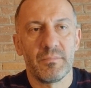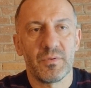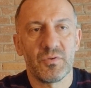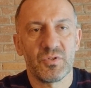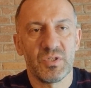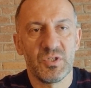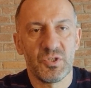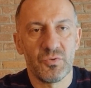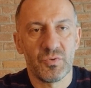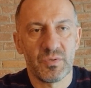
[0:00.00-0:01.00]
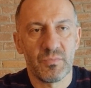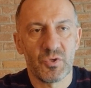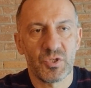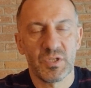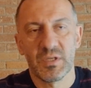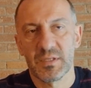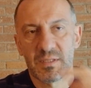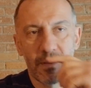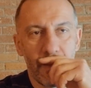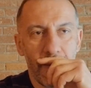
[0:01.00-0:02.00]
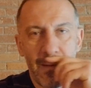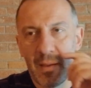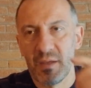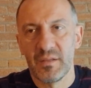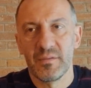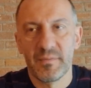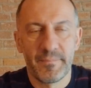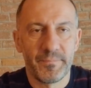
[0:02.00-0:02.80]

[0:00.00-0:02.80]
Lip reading: because issuing more shares and